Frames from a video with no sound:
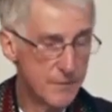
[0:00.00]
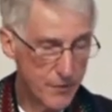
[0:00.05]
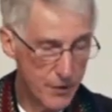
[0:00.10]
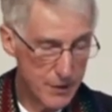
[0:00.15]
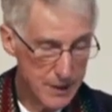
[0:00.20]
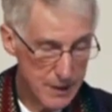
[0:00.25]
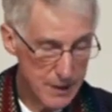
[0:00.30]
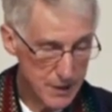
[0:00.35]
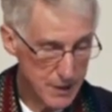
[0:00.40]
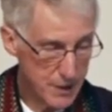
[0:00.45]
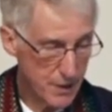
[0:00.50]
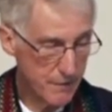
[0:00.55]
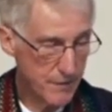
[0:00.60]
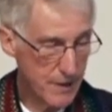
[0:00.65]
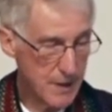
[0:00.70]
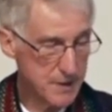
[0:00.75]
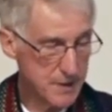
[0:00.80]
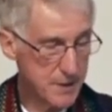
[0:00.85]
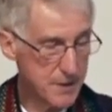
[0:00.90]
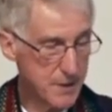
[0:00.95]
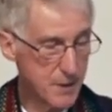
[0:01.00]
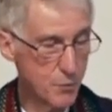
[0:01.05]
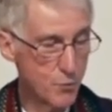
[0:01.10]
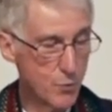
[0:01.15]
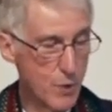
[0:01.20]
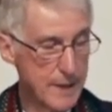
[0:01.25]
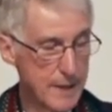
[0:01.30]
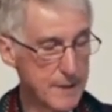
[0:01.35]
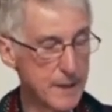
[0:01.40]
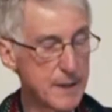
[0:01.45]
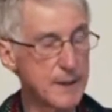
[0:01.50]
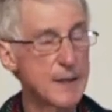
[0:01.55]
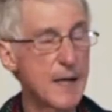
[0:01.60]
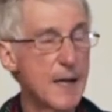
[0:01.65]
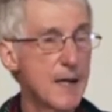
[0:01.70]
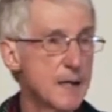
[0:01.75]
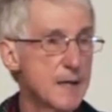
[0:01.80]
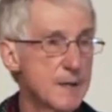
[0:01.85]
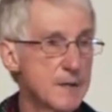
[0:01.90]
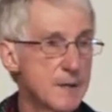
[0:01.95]
for each of us to
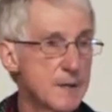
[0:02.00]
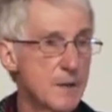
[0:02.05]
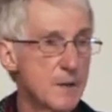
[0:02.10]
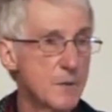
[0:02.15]
recognize